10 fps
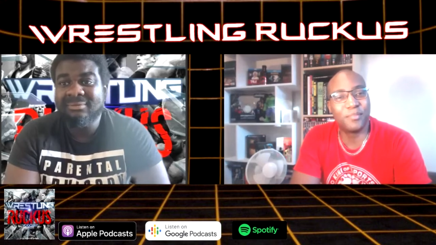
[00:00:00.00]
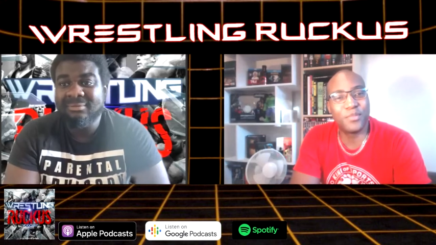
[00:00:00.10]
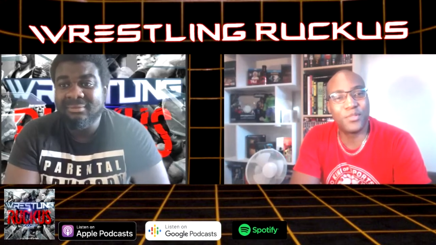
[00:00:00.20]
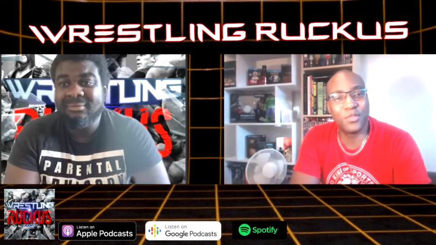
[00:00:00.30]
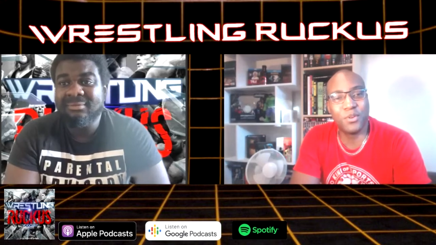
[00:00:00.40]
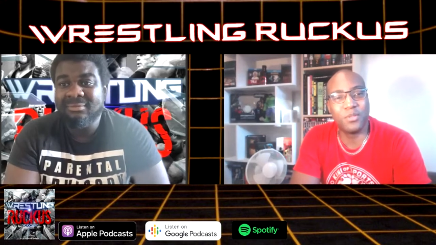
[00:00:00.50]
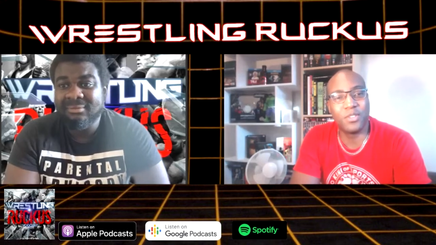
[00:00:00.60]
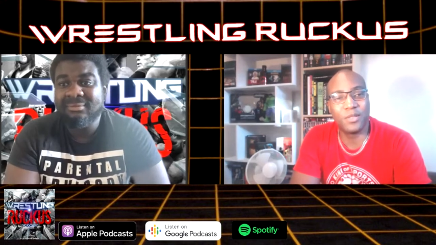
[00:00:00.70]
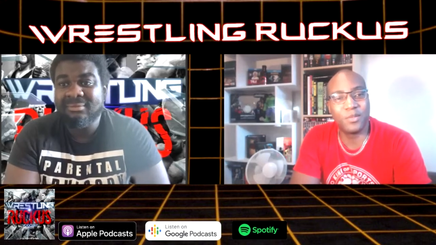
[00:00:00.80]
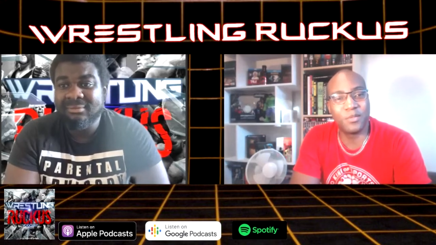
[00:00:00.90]
Speaker 1: True.
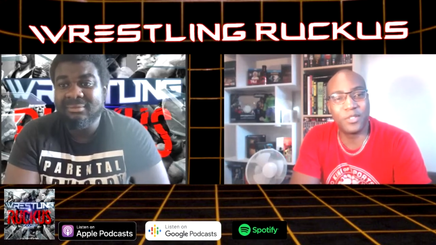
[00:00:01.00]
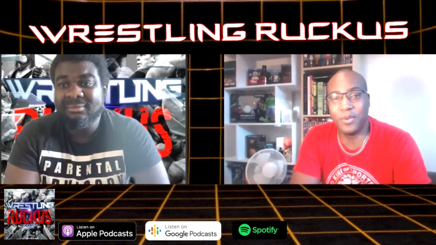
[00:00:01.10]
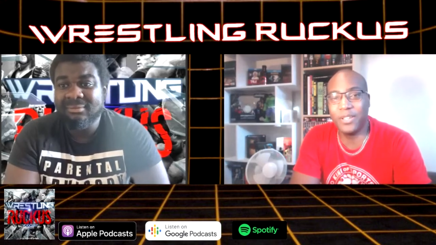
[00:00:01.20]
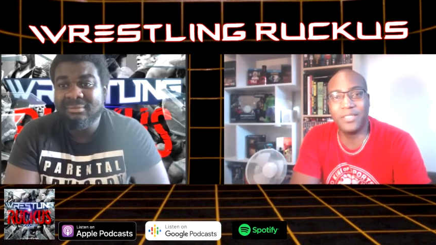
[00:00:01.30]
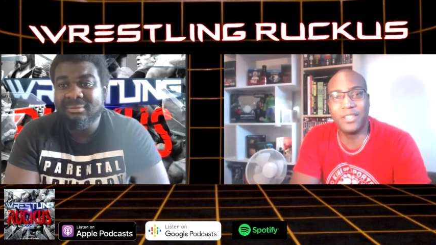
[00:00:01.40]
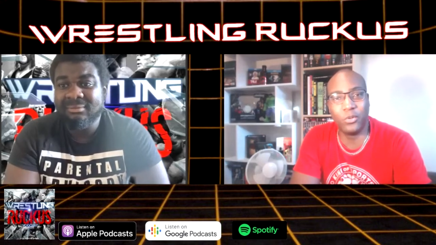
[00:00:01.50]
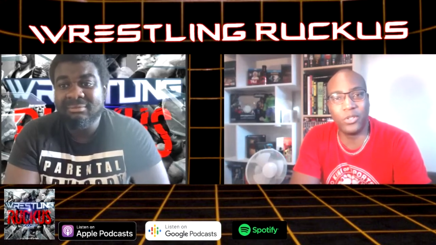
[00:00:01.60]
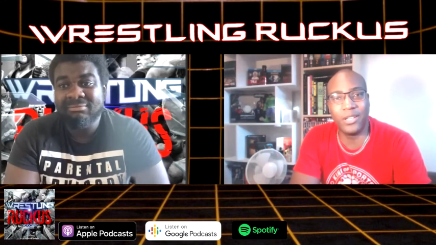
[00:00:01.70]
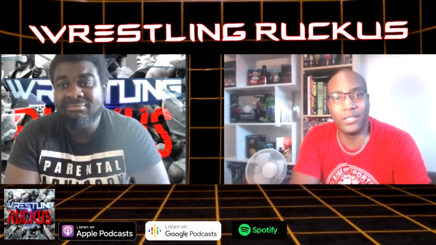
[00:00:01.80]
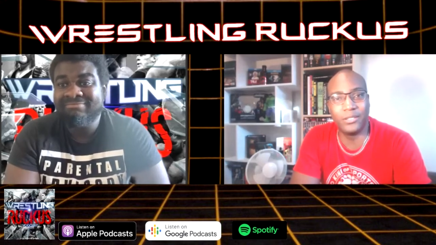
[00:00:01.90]
Respect to those
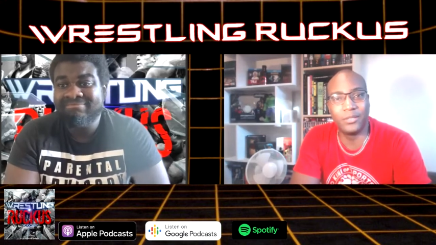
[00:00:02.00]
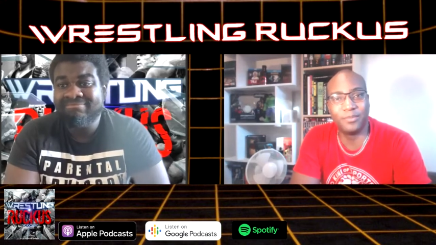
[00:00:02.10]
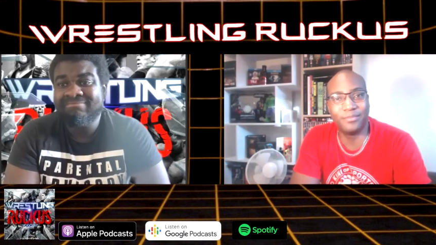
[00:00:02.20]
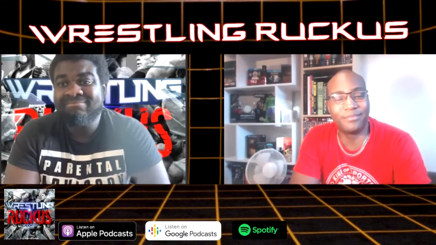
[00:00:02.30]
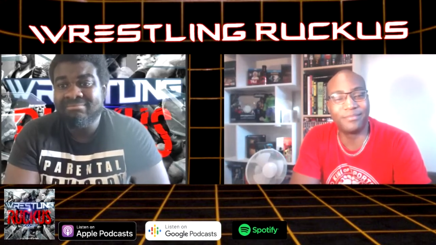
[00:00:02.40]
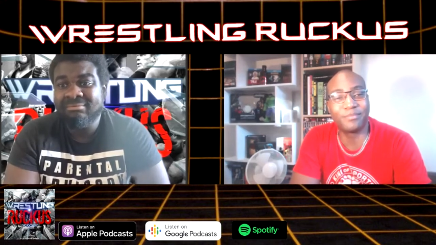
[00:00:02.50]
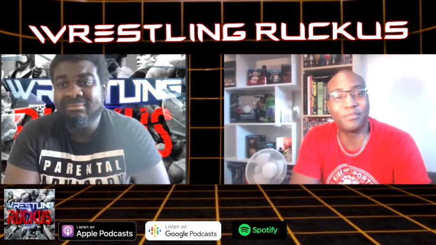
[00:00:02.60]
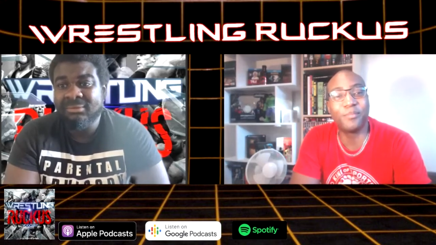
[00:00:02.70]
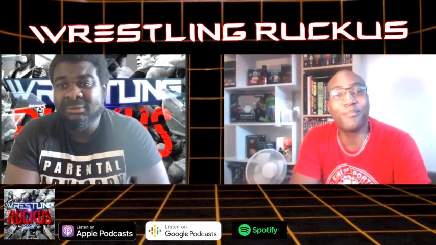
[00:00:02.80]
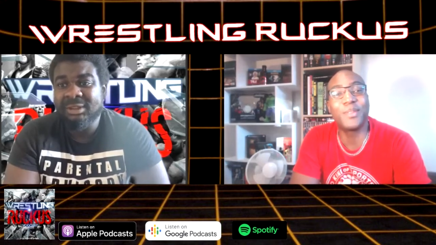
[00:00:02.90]
guys.
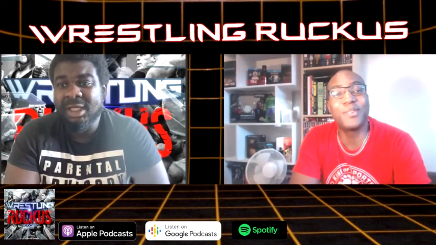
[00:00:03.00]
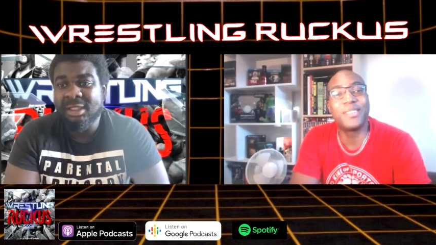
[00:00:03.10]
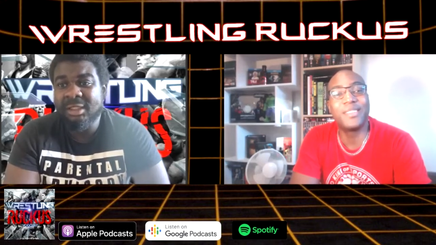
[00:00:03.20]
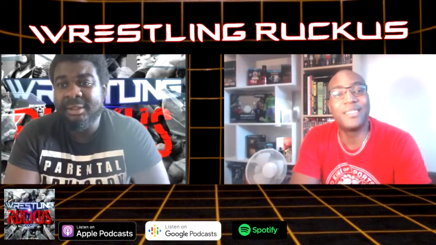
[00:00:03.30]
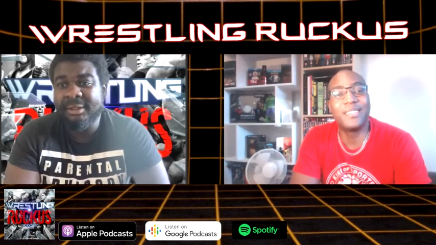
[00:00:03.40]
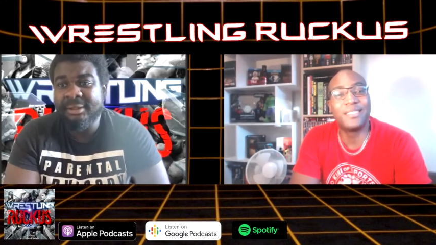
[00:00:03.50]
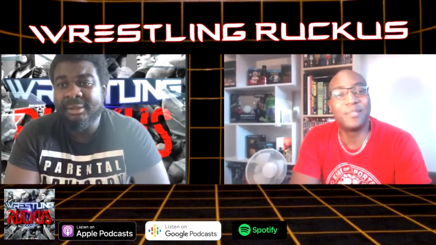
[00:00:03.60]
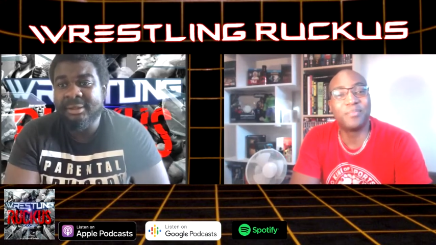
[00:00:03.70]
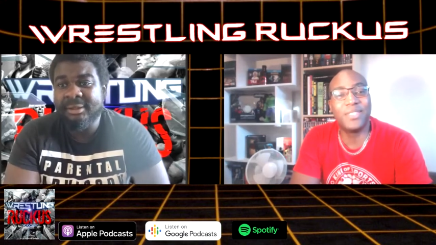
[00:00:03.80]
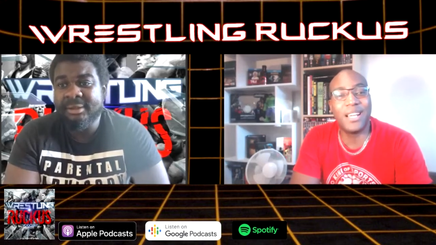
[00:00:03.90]
Exactly.
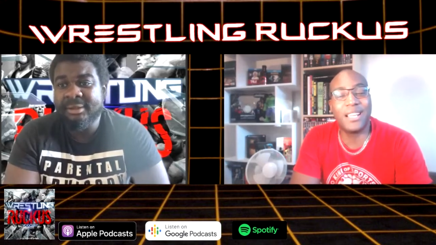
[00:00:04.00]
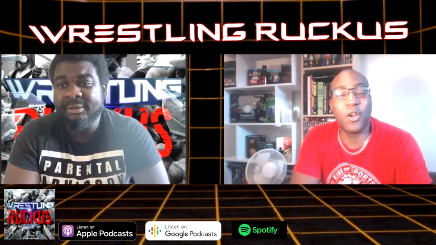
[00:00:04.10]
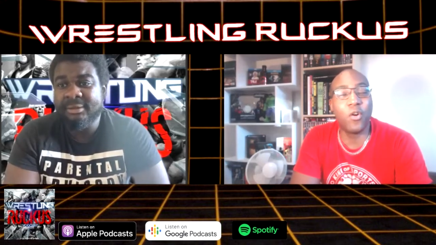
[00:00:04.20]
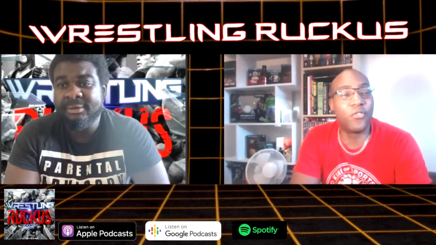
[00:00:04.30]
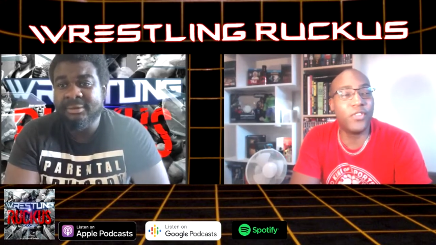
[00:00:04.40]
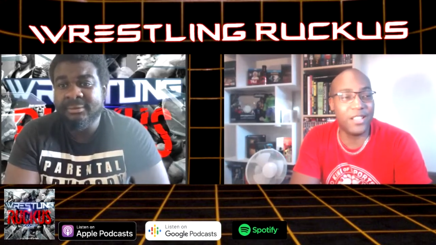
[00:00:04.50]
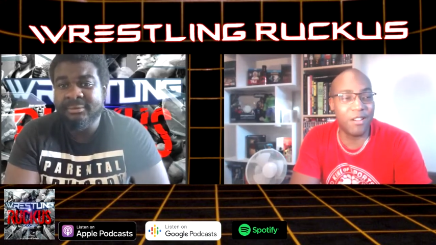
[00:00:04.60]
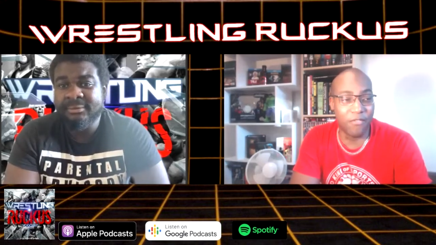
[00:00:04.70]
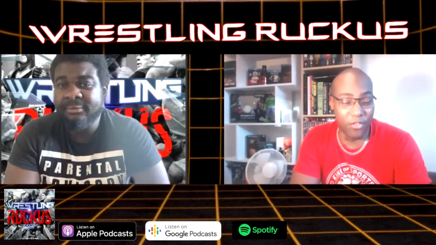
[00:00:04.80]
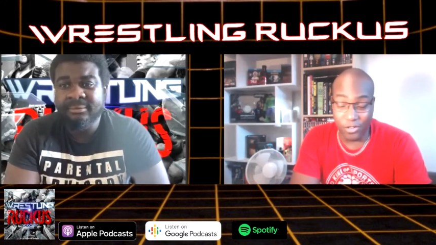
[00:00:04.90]
Like, I don't think they're
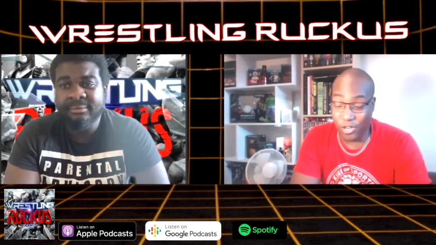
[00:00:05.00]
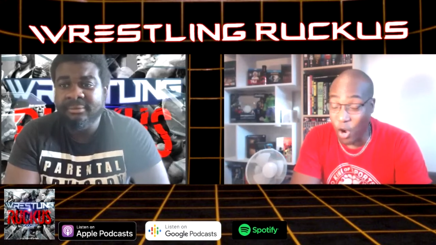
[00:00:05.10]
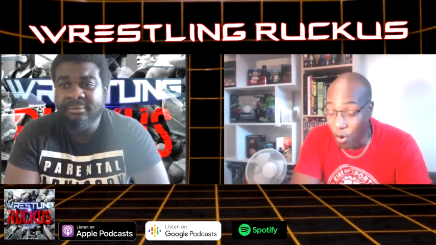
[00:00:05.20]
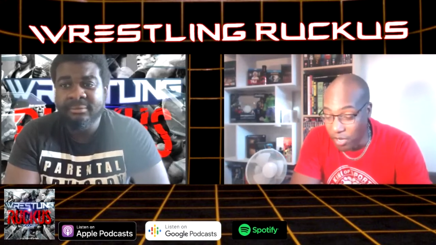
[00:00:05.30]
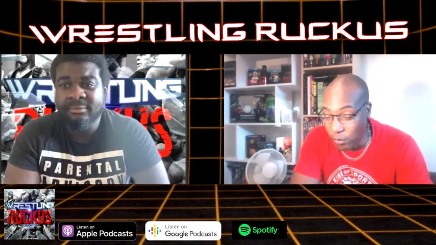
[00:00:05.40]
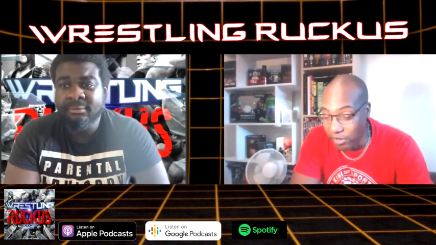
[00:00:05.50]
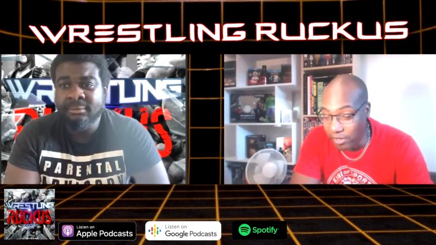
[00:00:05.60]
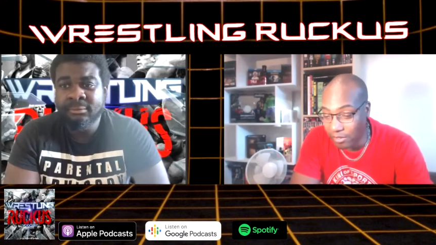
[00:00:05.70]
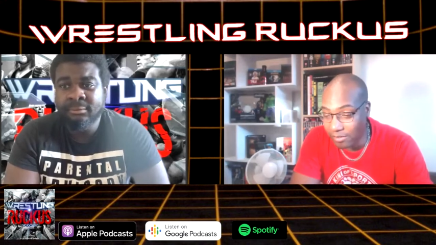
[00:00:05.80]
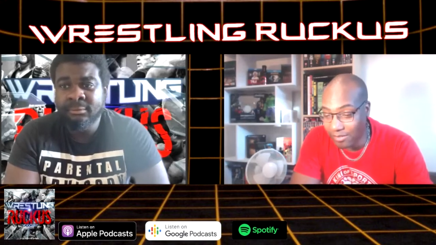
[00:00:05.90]
ever going to go anywhere.
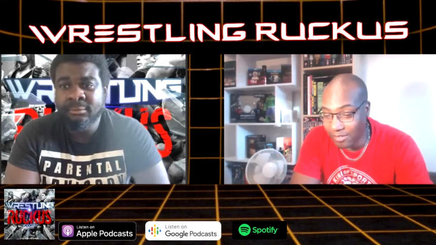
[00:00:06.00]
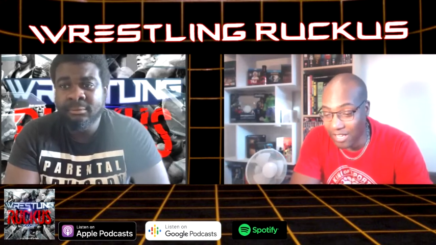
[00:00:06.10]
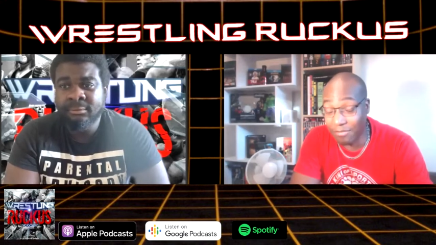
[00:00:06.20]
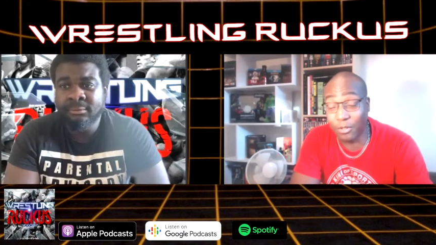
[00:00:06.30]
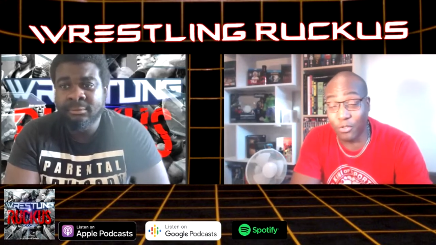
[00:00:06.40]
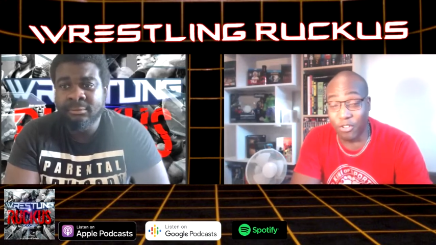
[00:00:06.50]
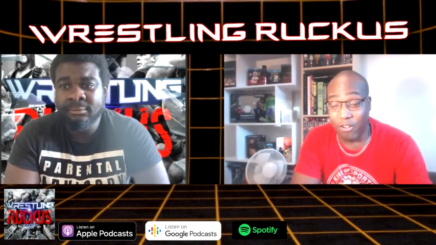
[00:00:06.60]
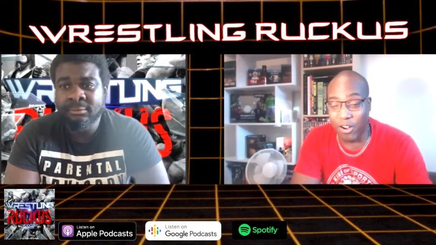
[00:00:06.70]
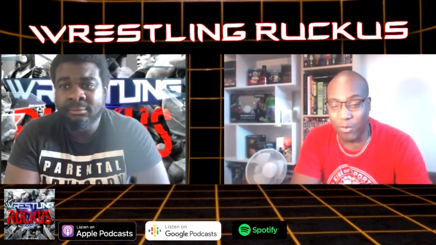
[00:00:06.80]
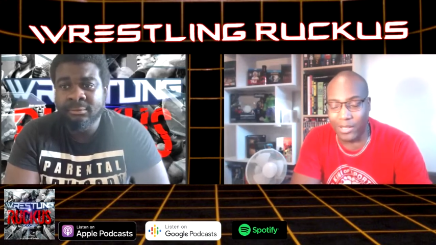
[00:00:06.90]
Like, even though
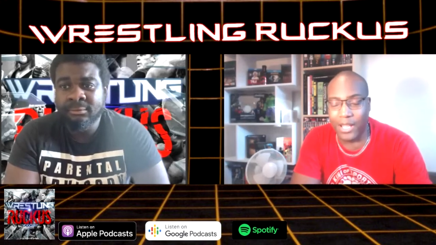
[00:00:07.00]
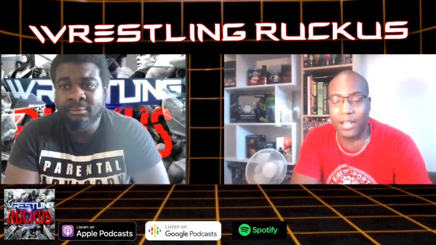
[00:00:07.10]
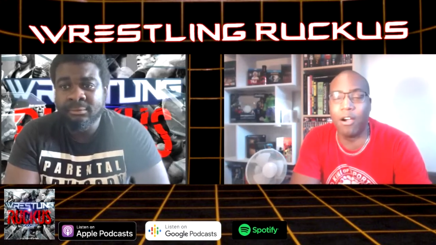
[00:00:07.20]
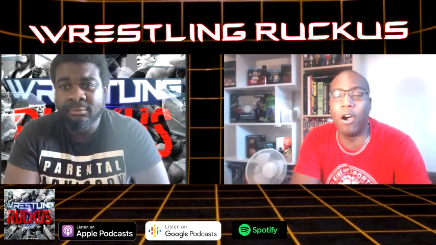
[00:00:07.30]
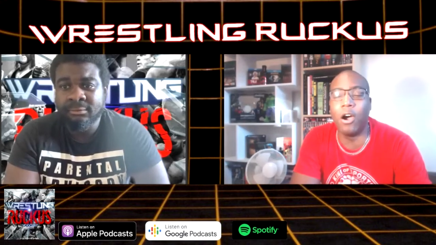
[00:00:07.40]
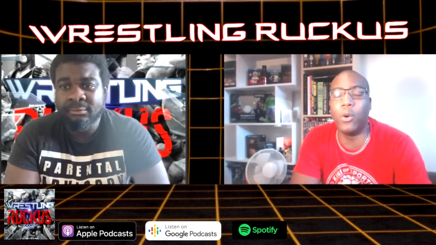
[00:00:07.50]
Jericho was like, oh,